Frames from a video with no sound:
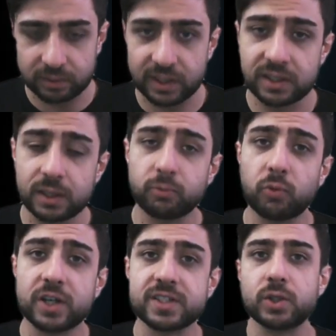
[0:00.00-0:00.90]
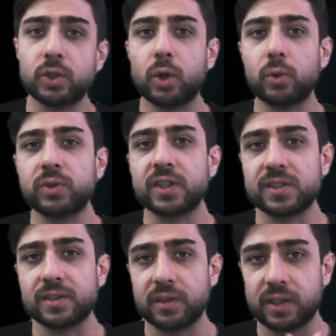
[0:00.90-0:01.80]
the tip was know
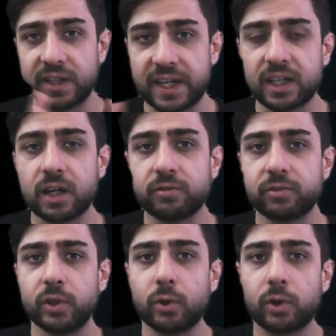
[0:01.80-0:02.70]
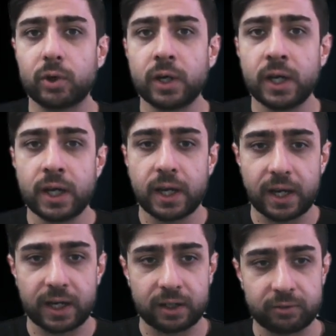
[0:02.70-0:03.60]
the length of your
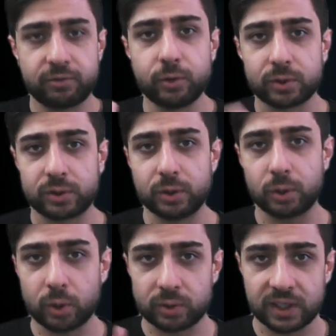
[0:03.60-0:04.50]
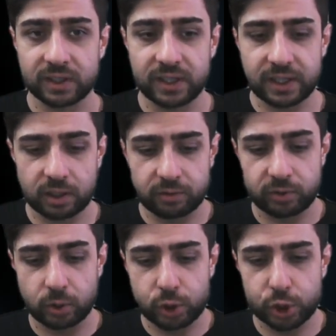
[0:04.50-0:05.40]
foot, know the length of
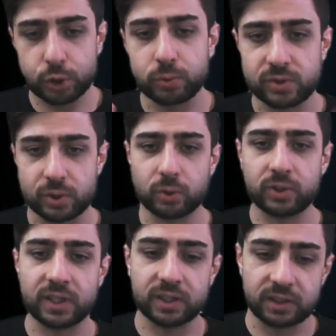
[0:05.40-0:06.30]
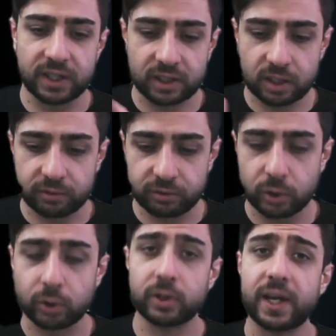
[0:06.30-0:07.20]
your shoes, know the length of
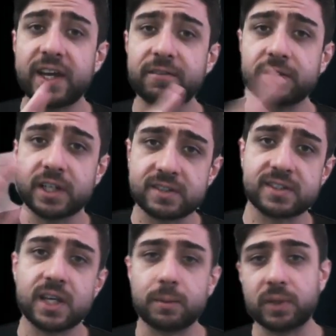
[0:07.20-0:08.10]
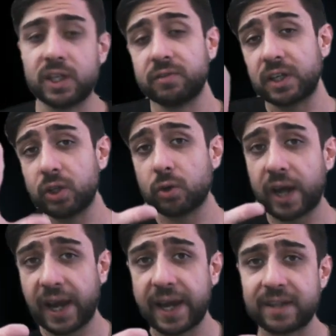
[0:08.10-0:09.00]
your every step, even your
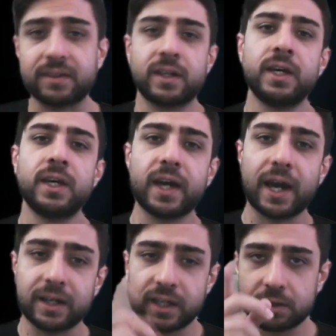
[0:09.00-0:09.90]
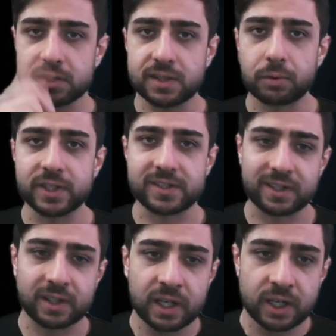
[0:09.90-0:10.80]
hand. And here's the reason.
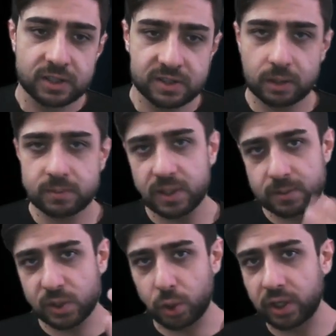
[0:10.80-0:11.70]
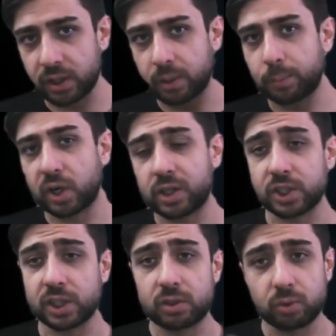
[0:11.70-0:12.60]
Sometimes you are in a
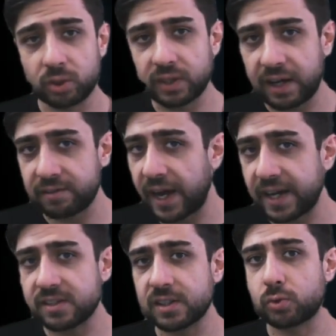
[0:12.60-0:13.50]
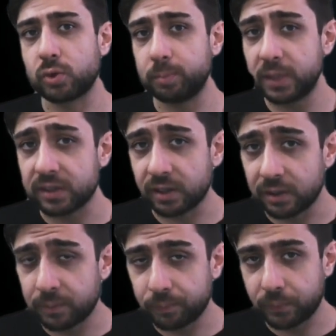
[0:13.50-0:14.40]
project, you don't have access to a meter.
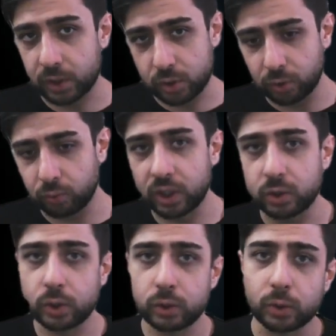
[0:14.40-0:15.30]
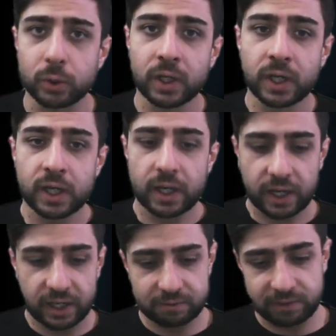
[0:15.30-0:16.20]
So what do?
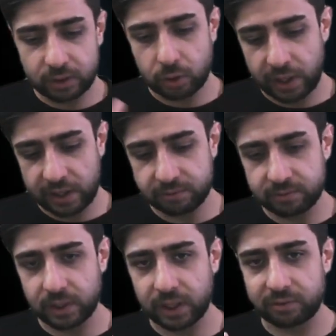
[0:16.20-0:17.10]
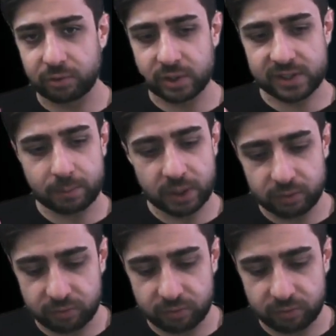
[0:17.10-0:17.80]
When you have, for example,